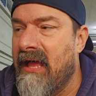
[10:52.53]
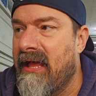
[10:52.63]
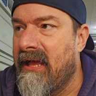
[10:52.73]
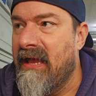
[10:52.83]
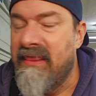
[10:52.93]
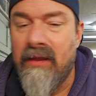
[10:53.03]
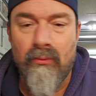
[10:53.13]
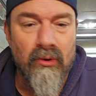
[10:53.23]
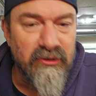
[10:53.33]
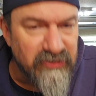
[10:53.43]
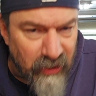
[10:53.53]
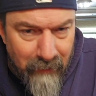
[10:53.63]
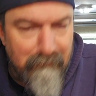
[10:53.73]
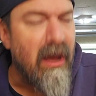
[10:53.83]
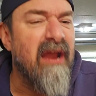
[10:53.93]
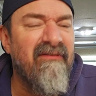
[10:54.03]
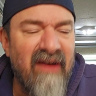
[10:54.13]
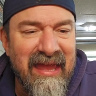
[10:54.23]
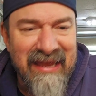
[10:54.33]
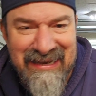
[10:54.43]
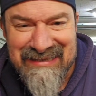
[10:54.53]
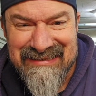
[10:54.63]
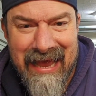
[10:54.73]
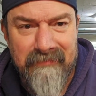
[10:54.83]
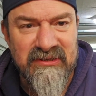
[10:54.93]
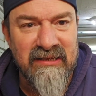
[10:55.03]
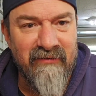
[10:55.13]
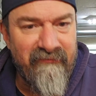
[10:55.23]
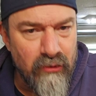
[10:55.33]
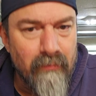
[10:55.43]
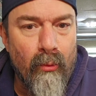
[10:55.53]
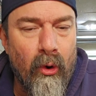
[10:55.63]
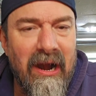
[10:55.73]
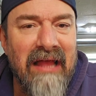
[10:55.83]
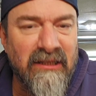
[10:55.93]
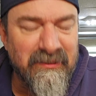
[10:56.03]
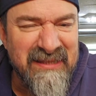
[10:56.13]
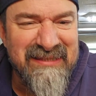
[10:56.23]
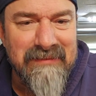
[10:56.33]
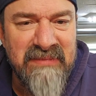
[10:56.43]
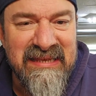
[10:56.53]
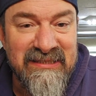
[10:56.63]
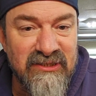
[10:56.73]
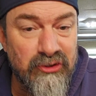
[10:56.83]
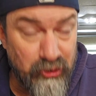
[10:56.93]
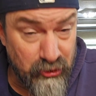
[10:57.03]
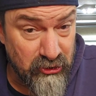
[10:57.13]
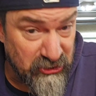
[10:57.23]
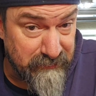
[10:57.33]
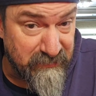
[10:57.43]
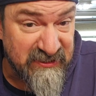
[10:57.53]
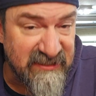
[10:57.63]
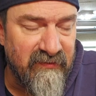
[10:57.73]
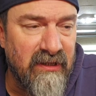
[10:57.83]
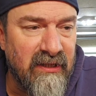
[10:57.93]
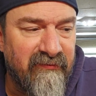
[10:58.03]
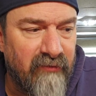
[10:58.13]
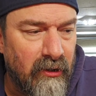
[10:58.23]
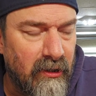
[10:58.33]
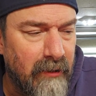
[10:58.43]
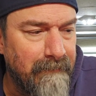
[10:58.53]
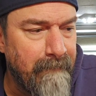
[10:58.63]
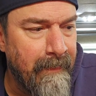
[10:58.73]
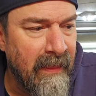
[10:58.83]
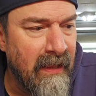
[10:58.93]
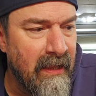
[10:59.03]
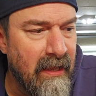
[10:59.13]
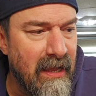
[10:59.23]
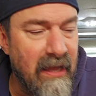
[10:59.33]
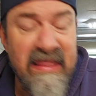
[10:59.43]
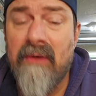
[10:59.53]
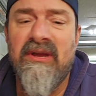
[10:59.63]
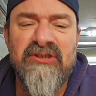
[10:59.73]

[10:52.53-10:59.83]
And then we'll start modifying and adapting a few more elements and pieces specifically for her. That way she's